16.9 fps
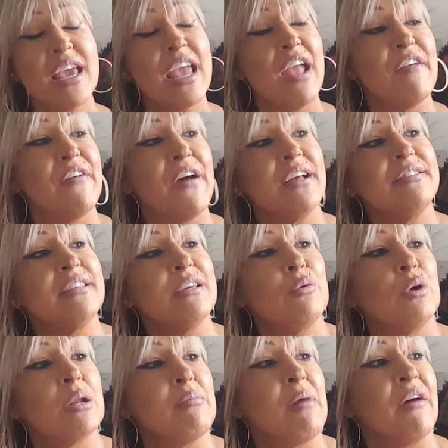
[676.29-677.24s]
If I see
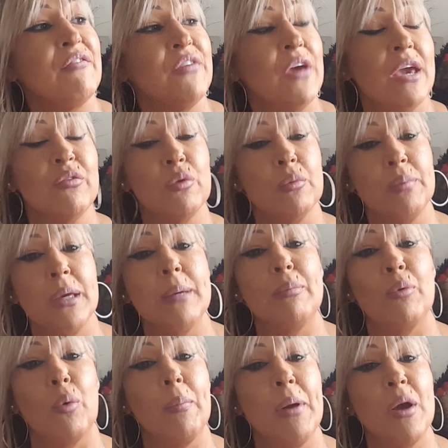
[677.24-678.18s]
one of my favorite
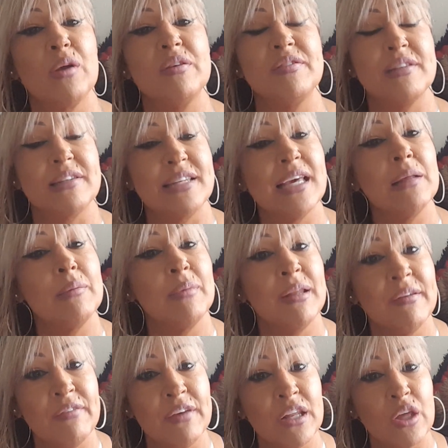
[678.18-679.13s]
people post a
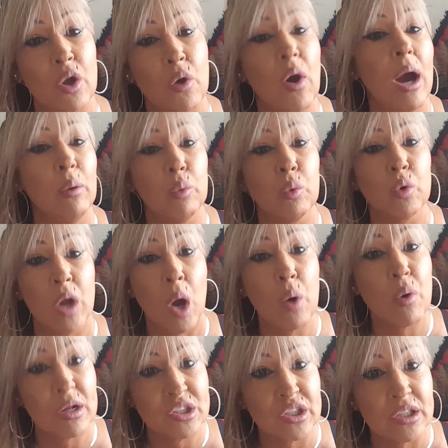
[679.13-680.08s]
10-minute video, I will
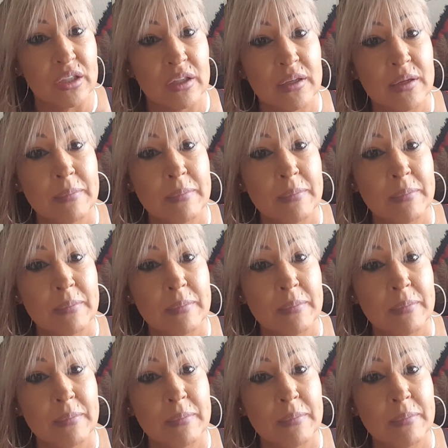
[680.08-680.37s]
not watch it.